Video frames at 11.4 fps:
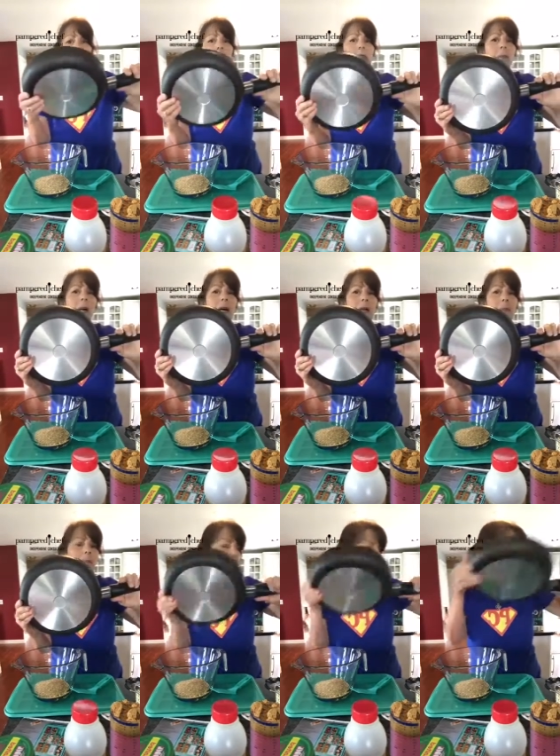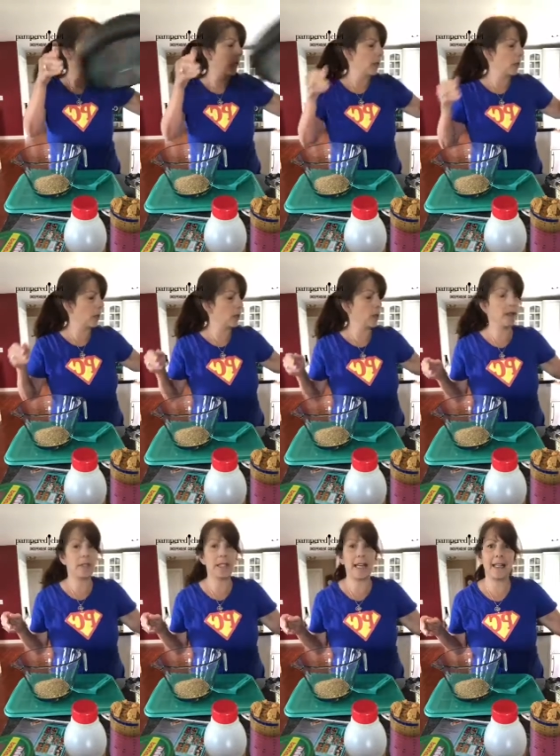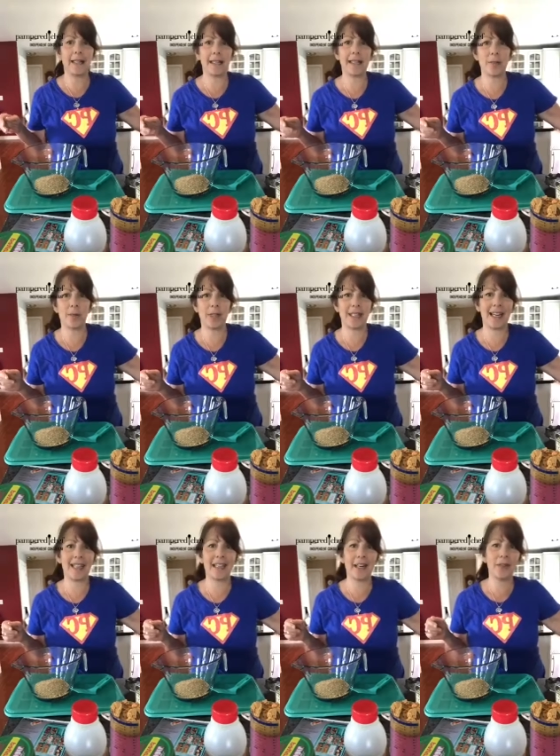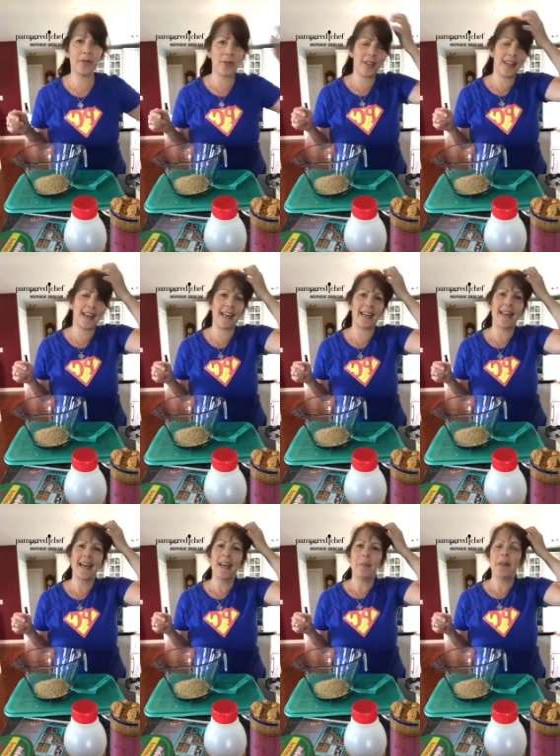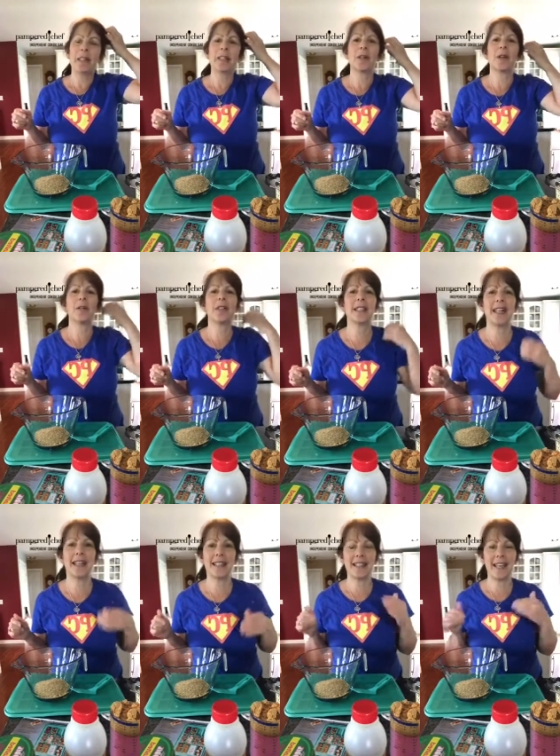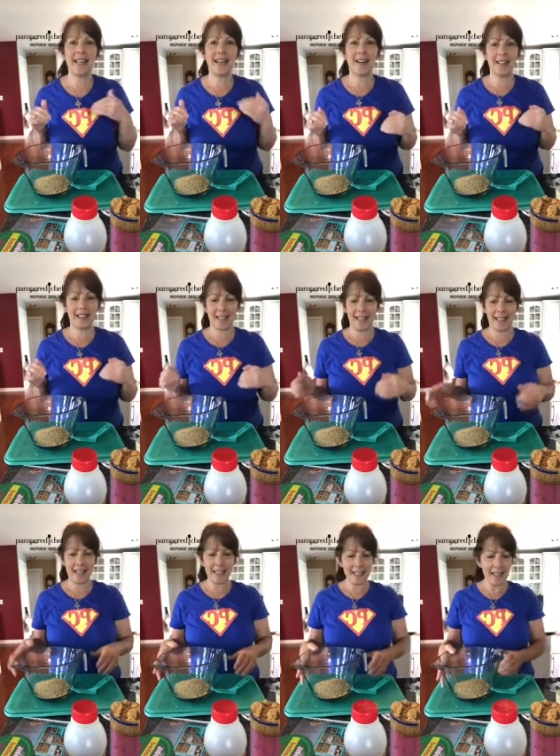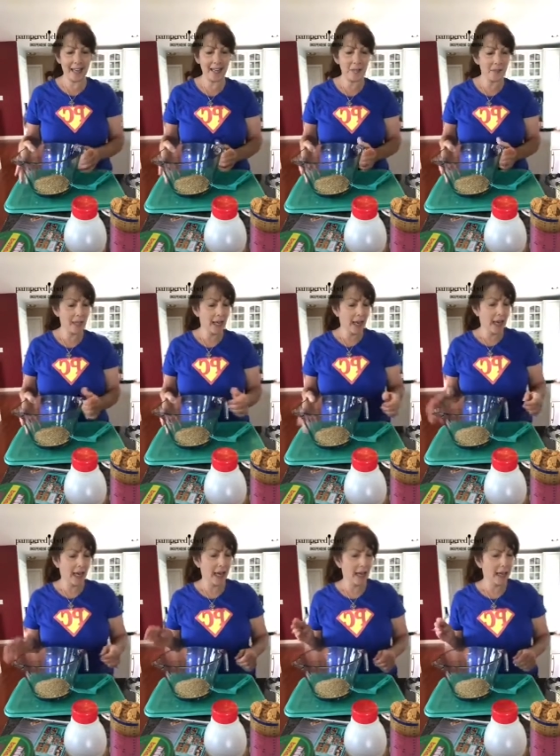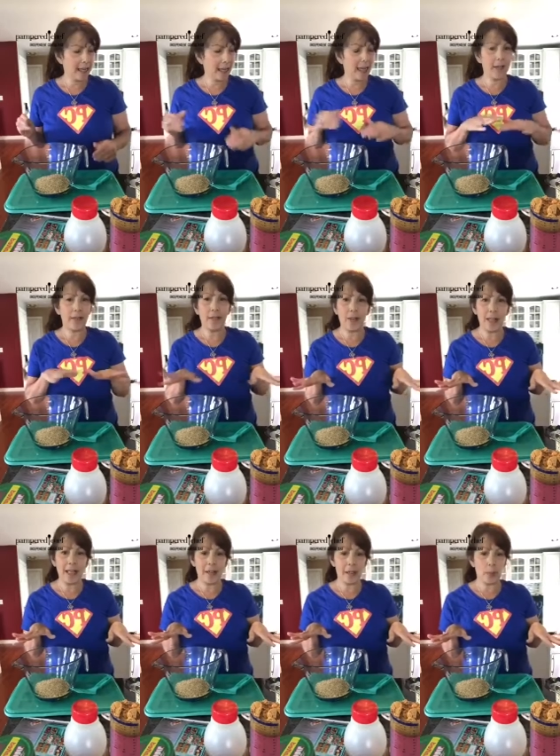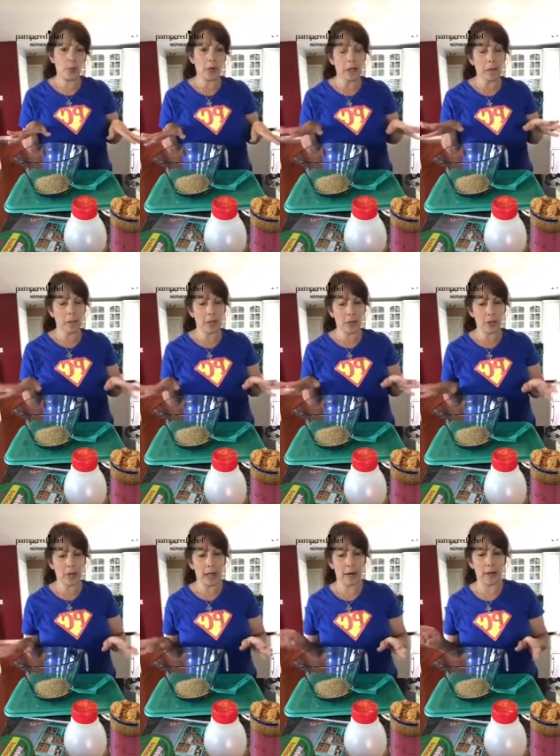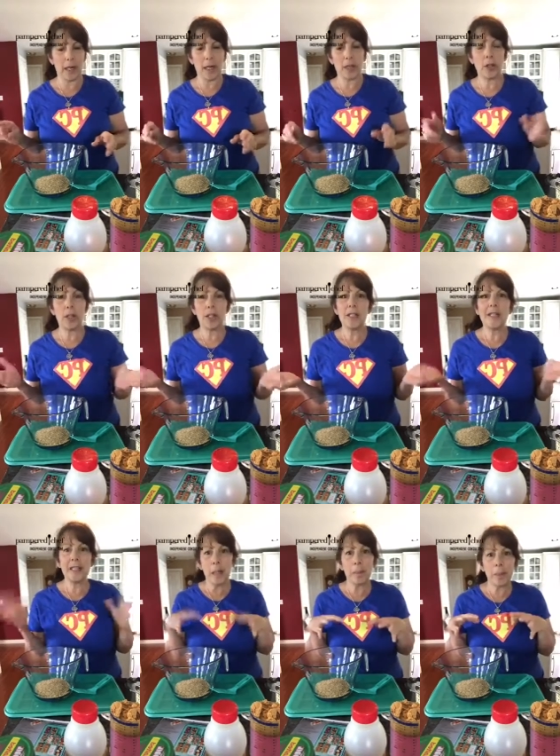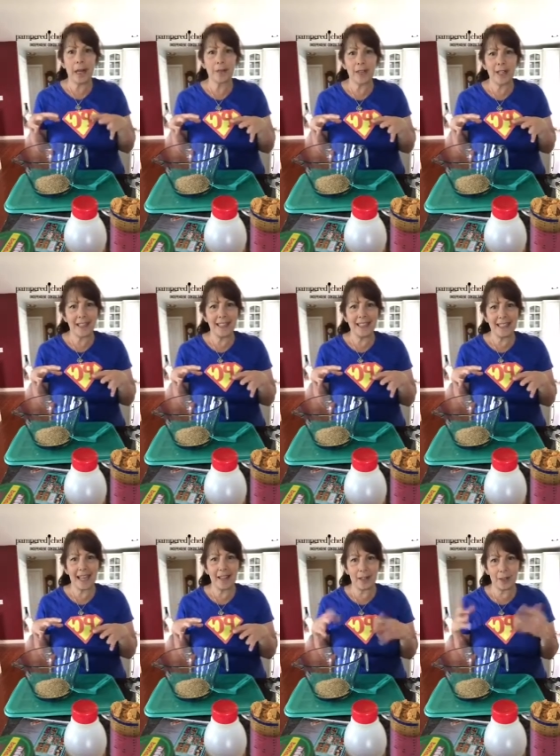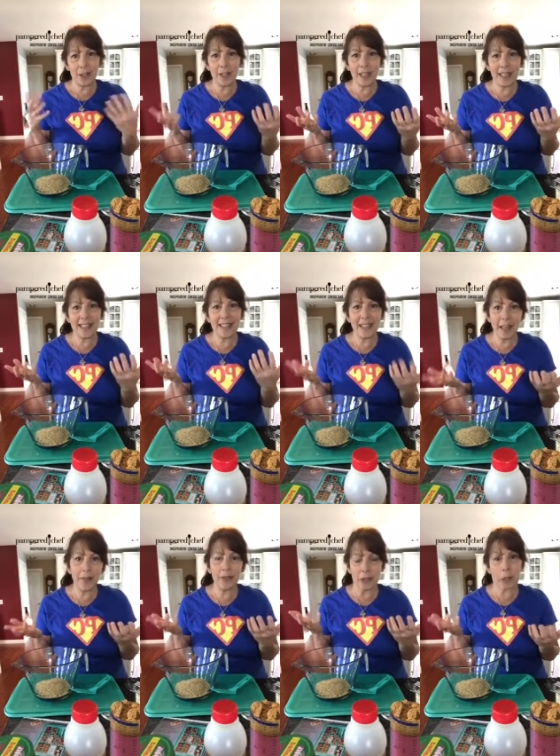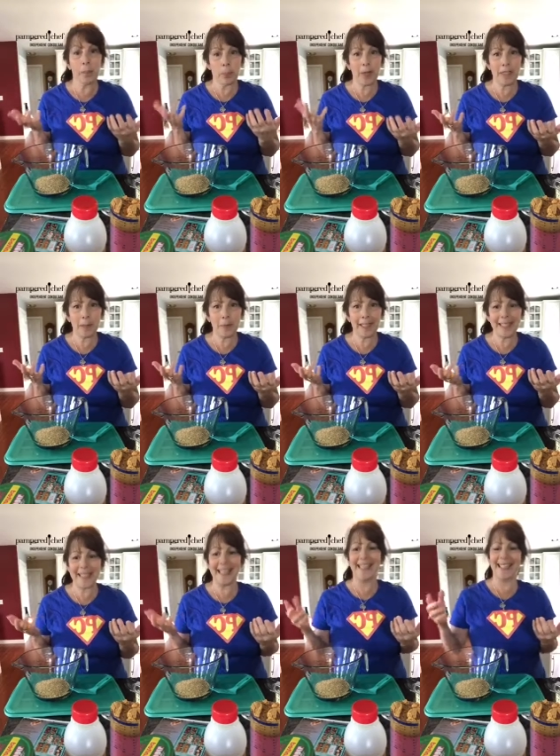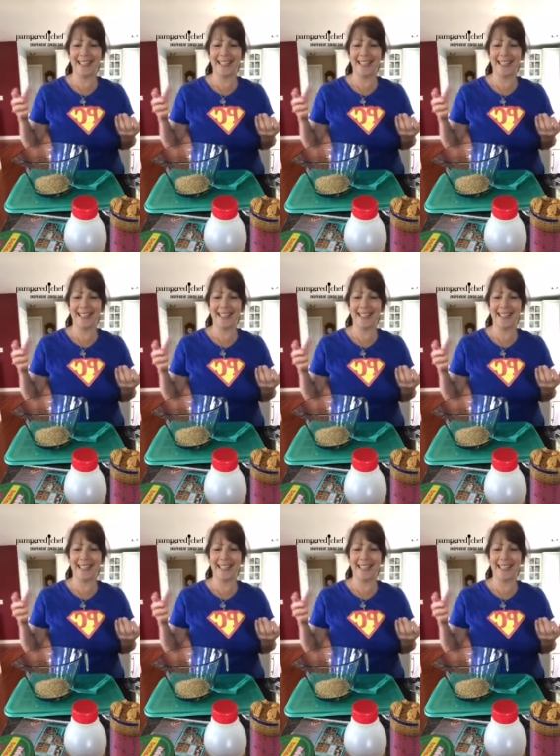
There's the bottom. We also have stainless, which I love, with a mixture of the stainless and non-stick inside. And I have everything else pre-measured out. So you just dump everything together. Don't you guys love dump recipes?